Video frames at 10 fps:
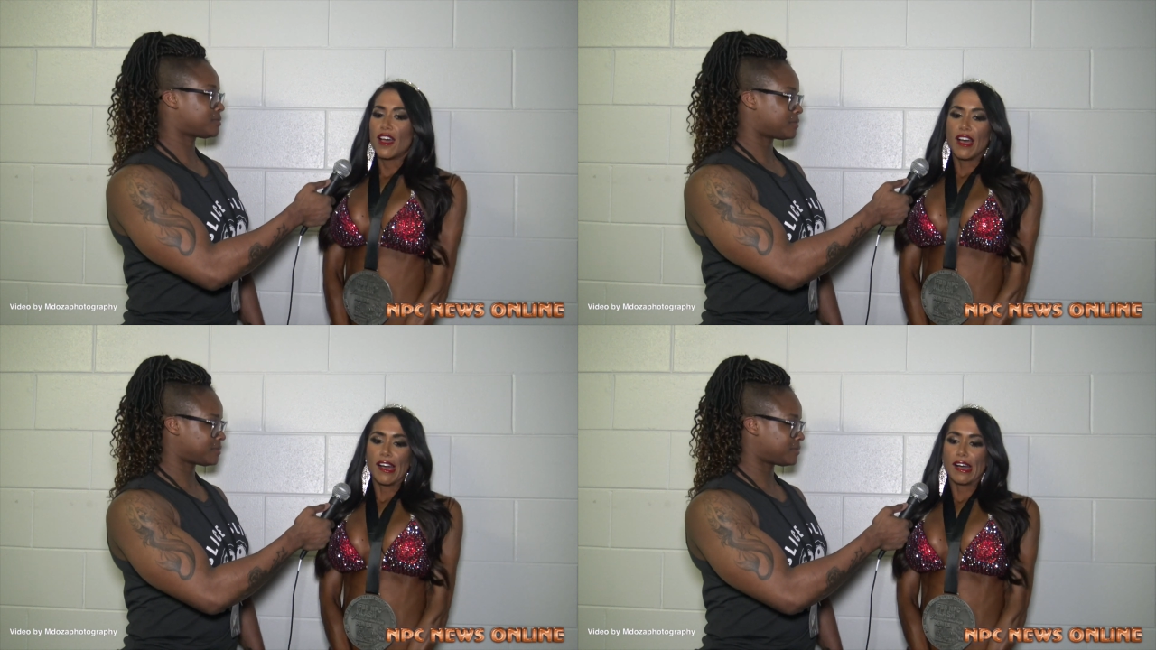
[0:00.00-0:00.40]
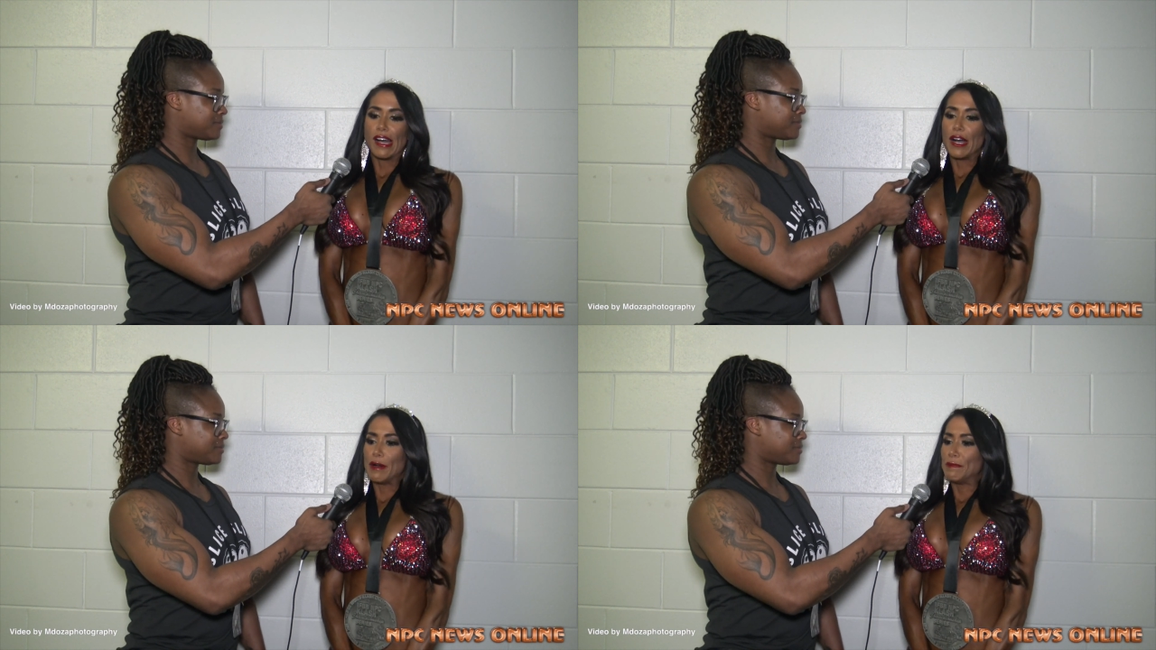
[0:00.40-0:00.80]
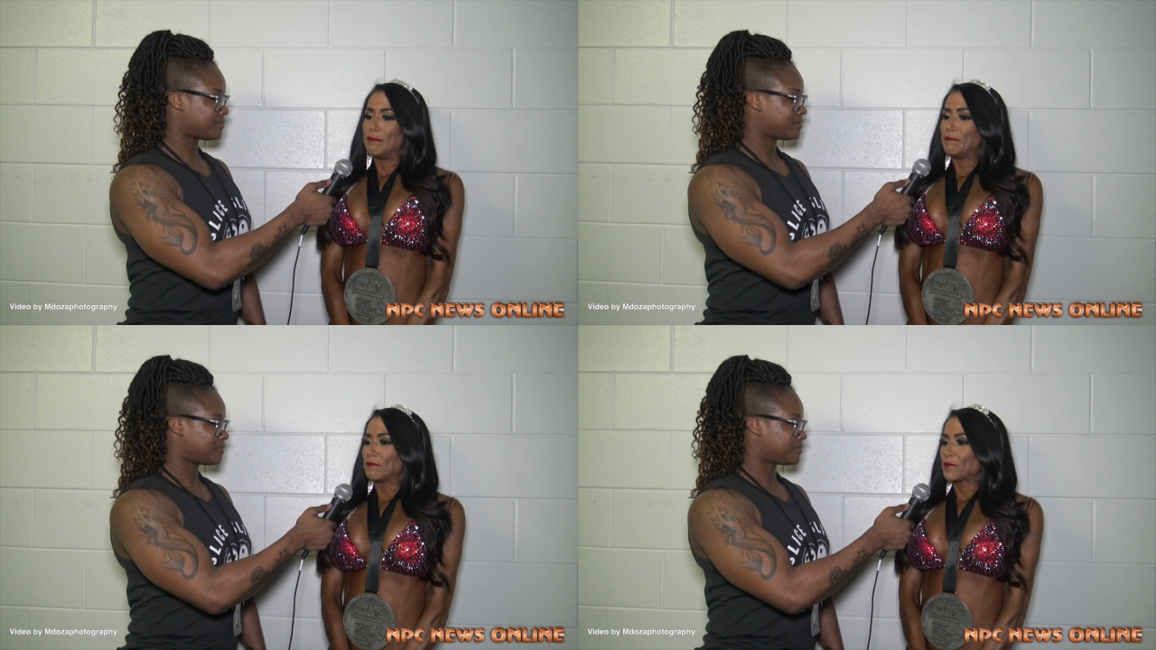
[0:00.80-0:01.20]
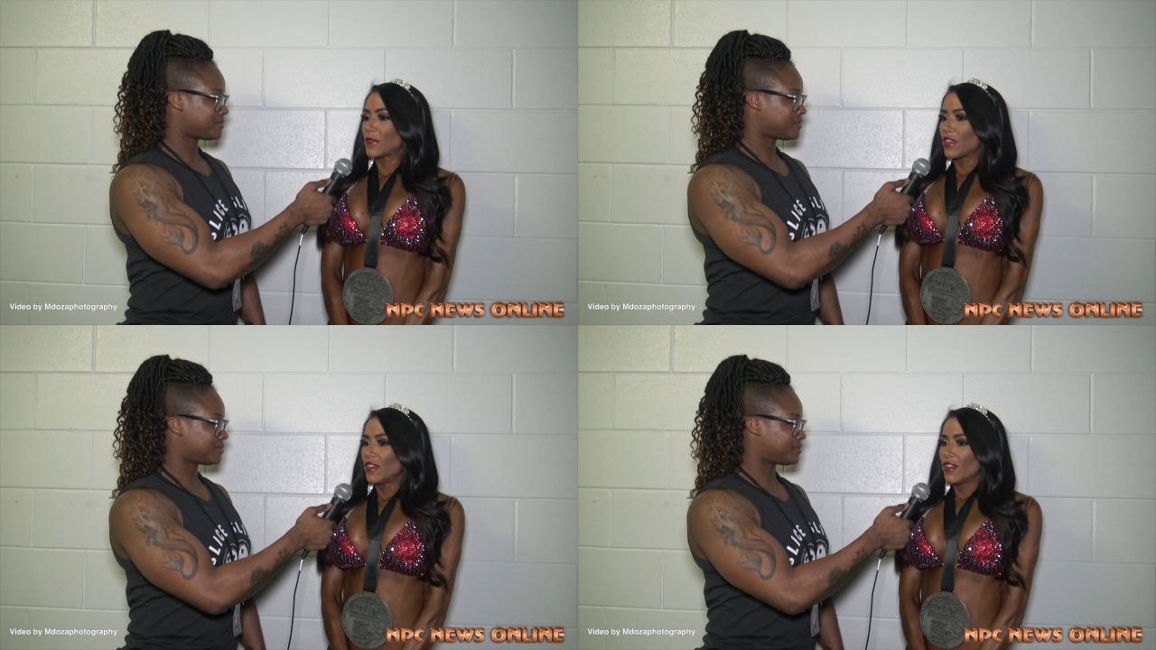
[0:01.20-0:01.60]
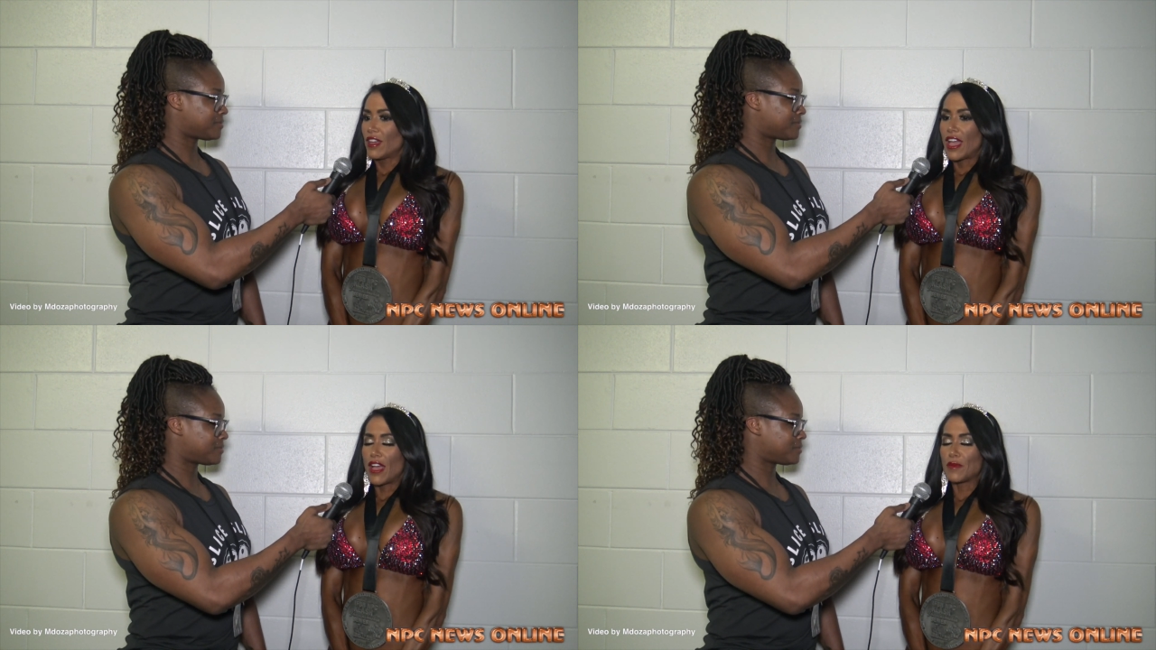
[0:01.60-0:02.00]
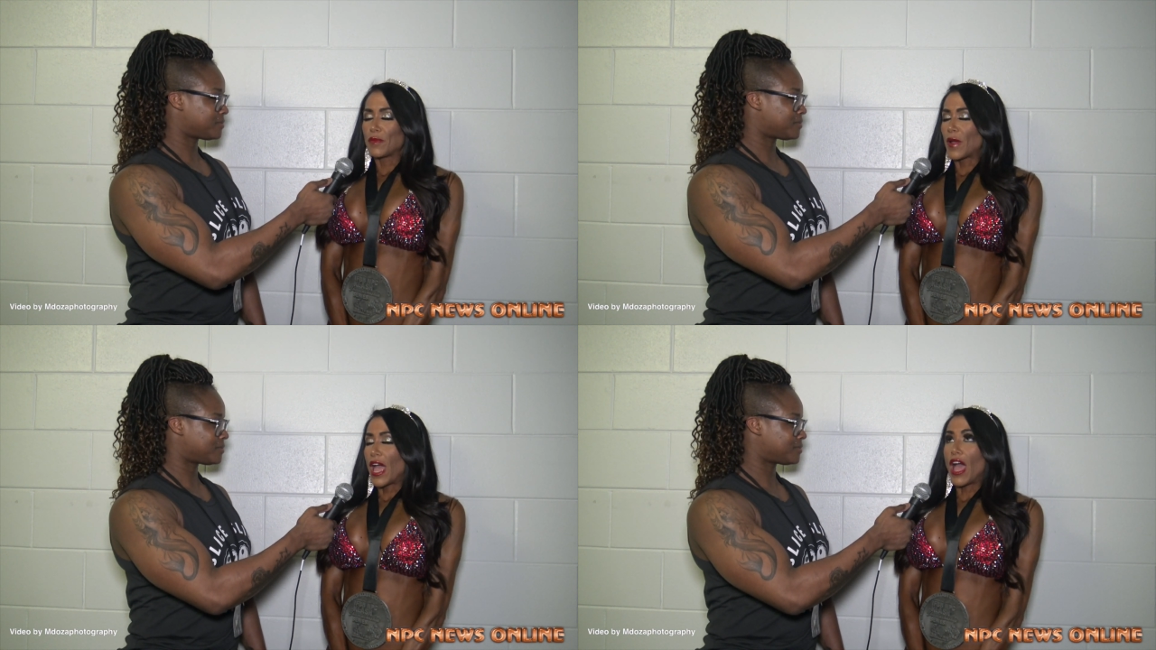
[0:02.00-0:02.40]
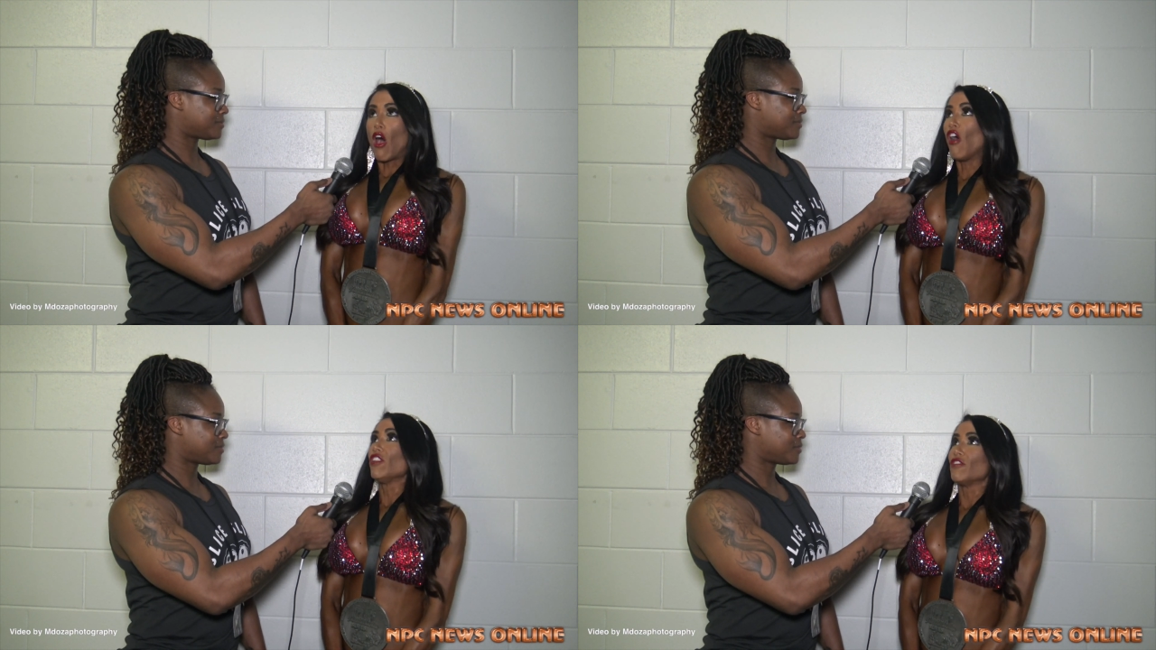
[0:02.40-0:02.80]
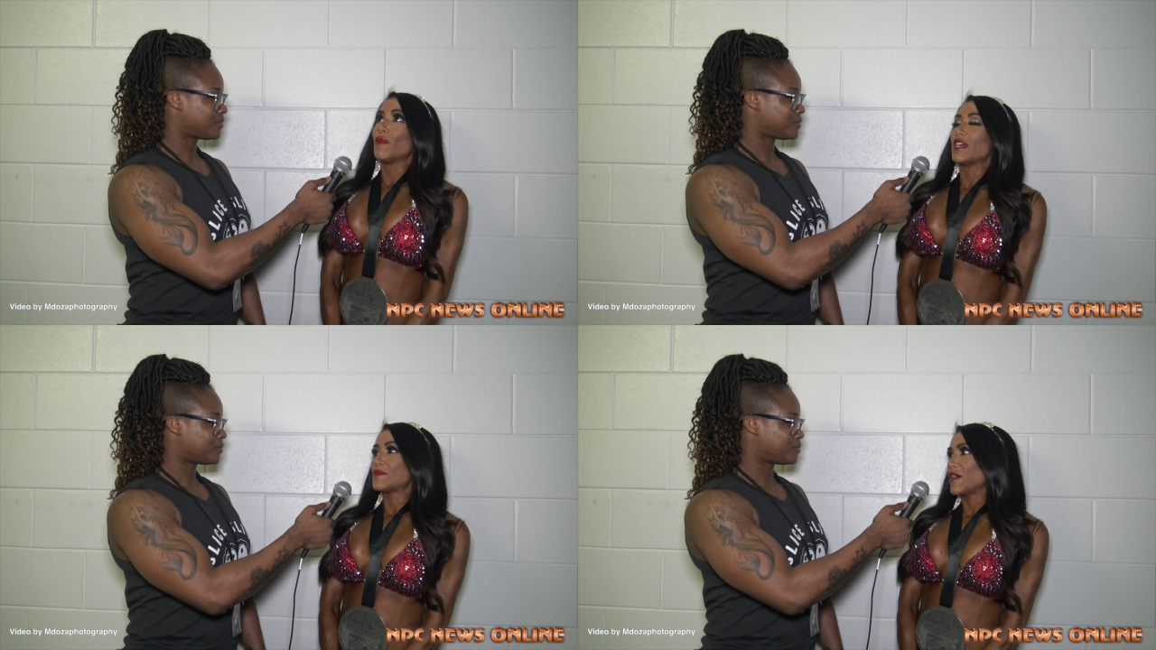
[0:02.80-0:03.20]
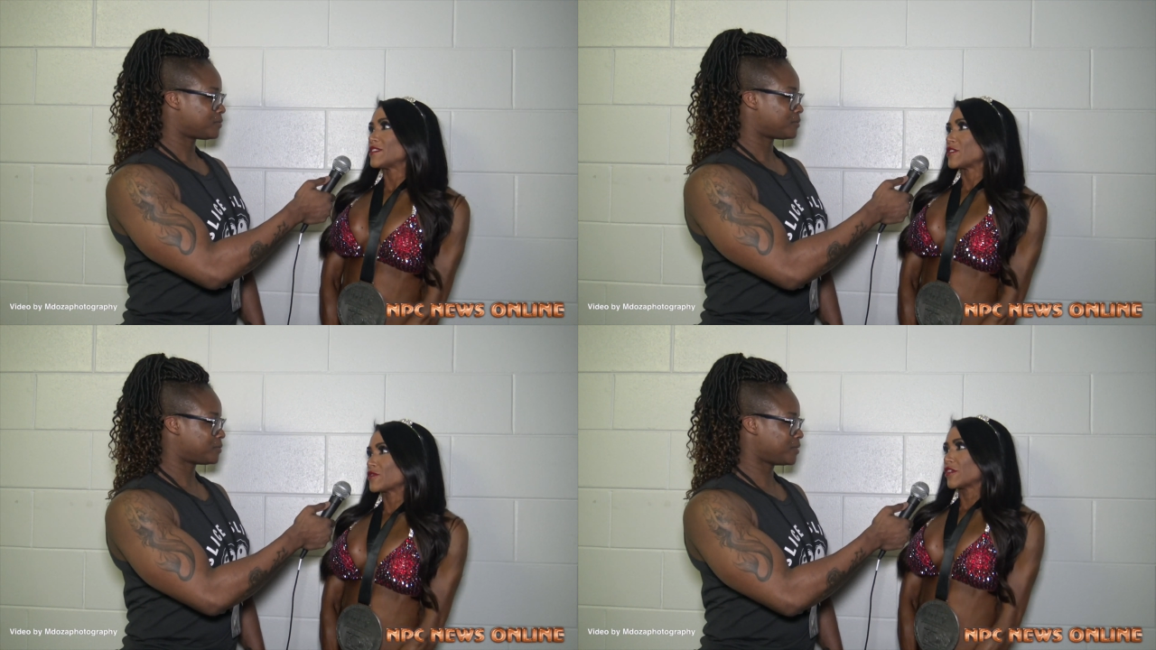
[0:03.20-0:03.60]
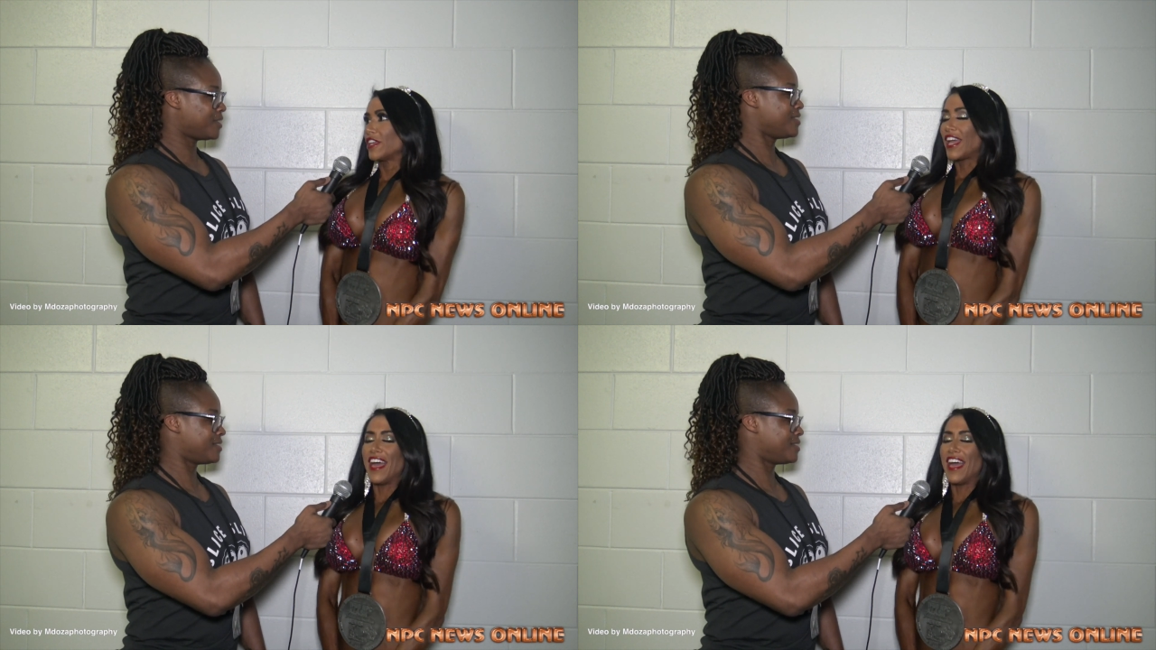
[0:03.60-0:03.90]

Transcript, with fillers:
Speaker 1: Um, all of my sponsors really,